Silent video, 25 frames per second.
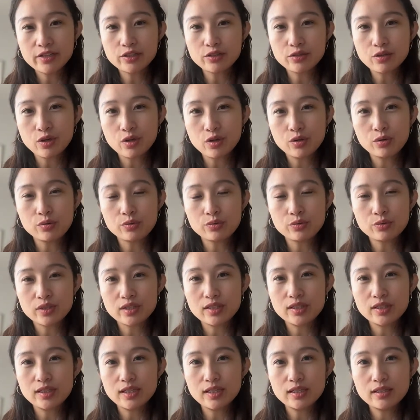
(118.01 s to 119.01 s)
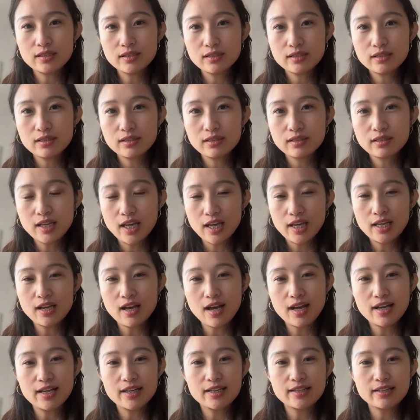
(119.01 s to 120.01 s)
your own
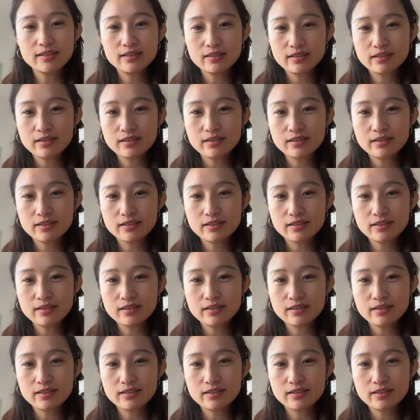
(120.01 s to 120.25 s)
AI